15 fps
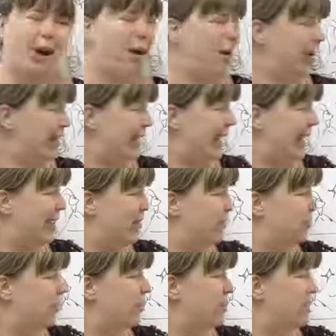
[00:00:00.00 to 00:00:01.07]
Oh, okay,
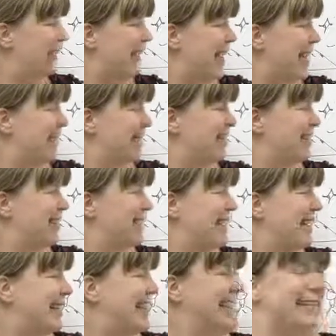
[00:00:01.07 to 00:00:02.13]
cool. Yeah, so they're
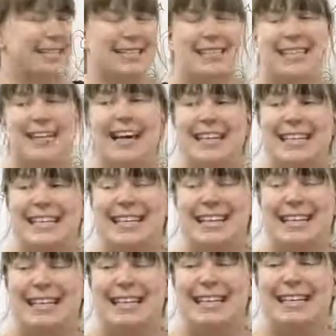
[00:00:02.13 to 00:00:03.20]
like this. I
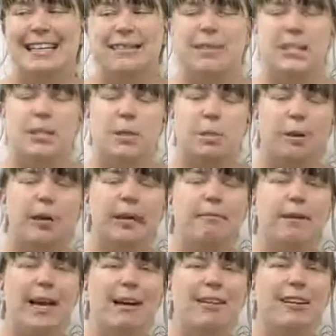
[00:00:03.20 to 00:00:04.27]
see. This is pretty
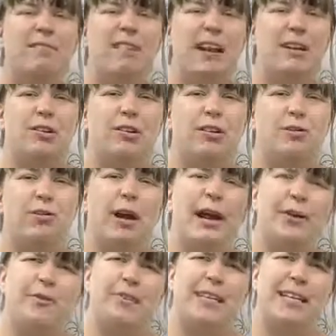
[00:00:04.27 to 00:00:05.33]
rare in Vancouver.
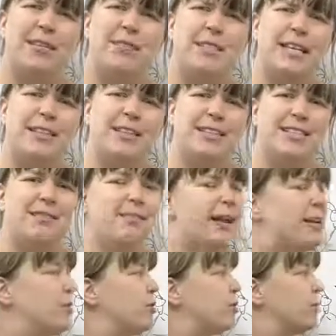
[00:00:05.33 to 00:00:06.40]
I don't think I've seen this in
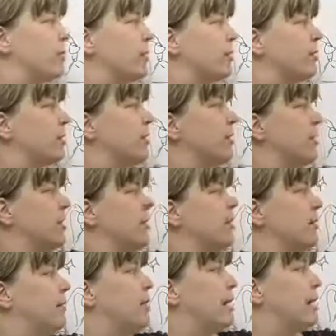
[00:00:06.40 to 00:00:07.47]
Vancouver.
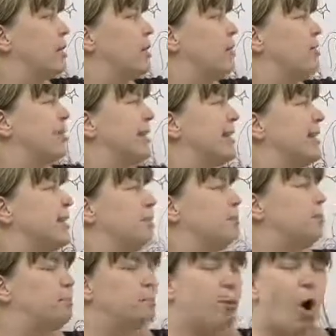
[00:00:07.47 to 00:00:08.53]
Vancouver, it's
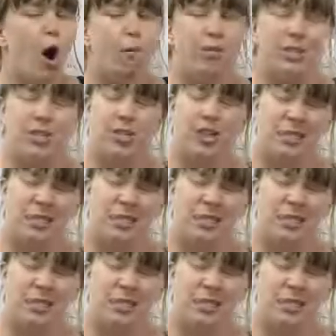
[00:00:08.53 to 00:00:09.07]
almost